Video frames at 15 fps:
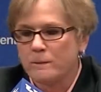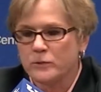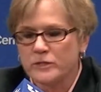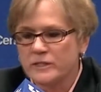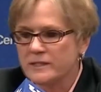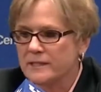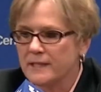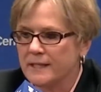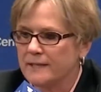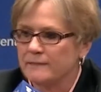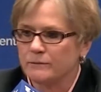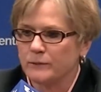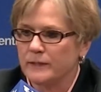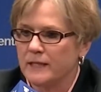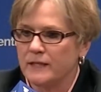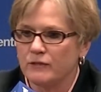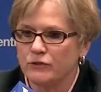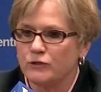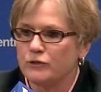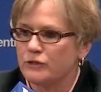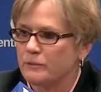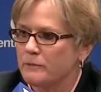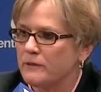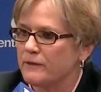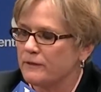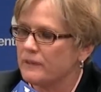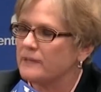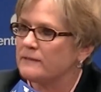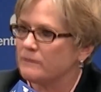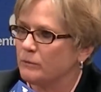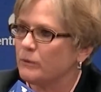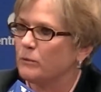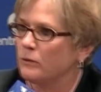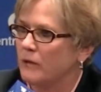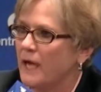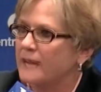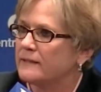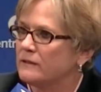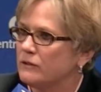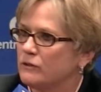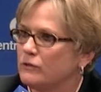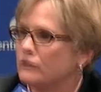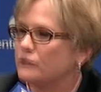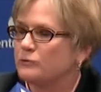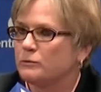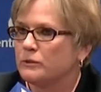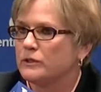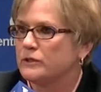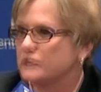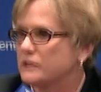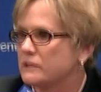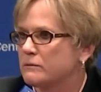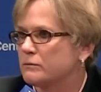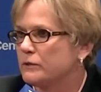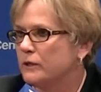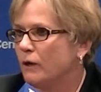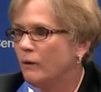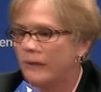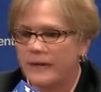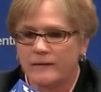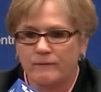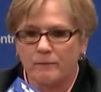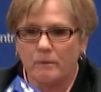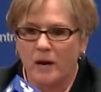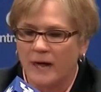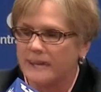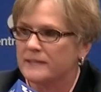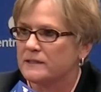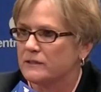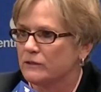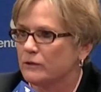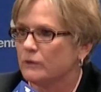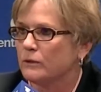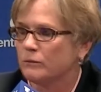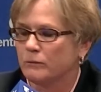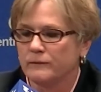we just can't, we can't do some of the things that we would like to do because we just, we don't have the bodies to do it.